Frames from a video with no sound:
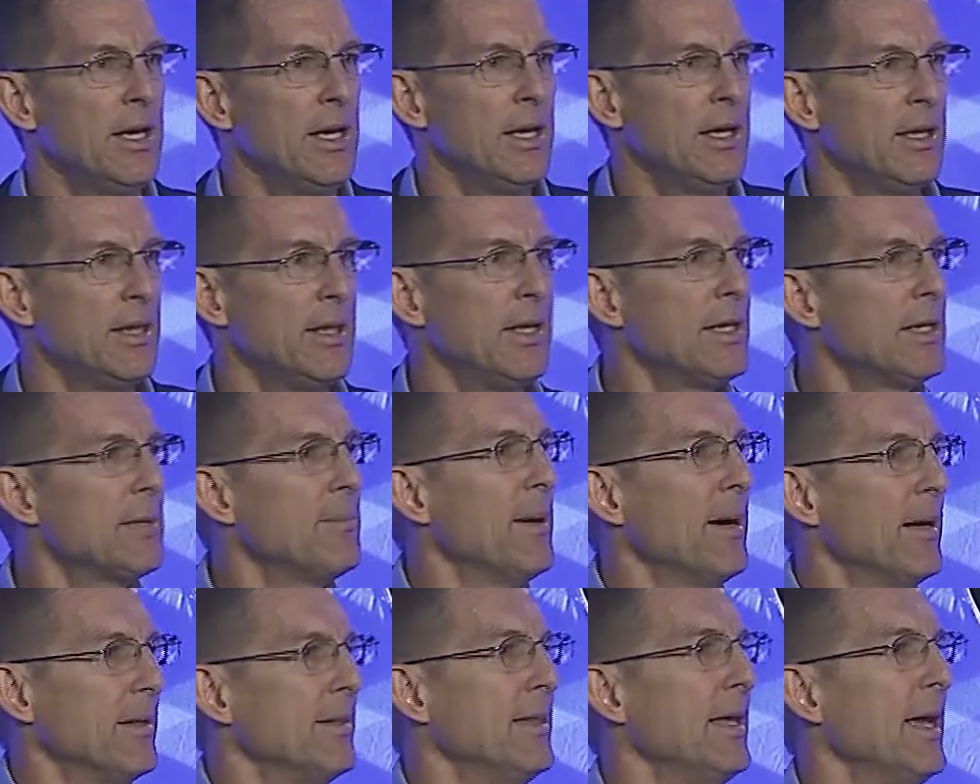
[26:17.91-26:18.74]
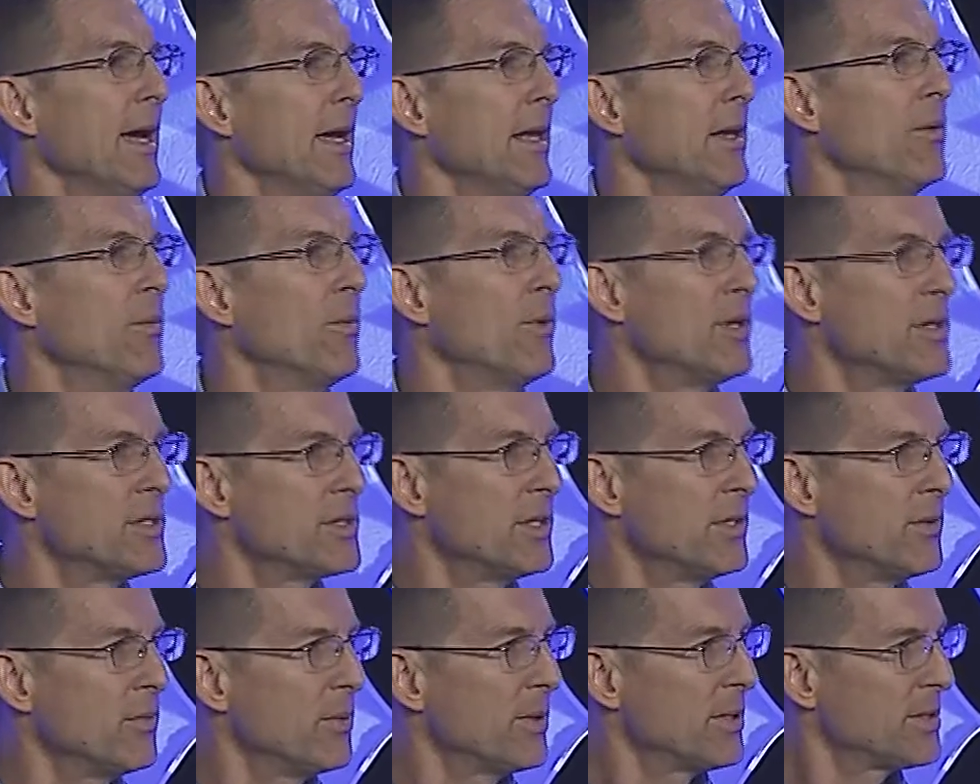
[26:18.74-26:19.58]
Think about that, and
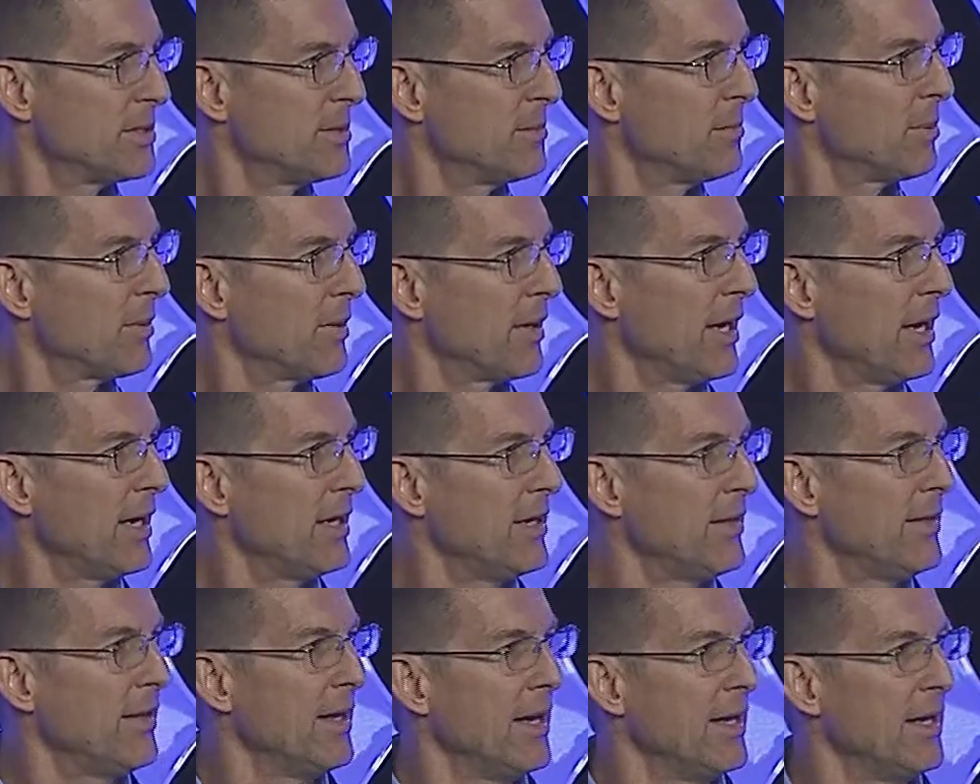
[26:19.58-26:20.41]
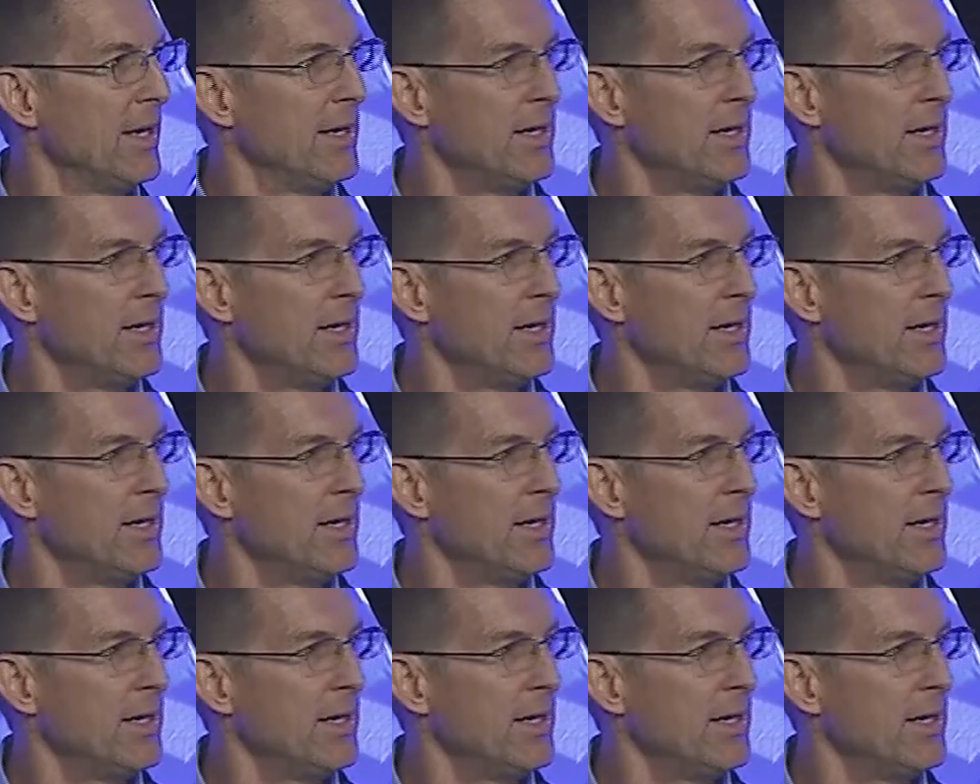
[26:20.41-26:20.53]
what's implied in that?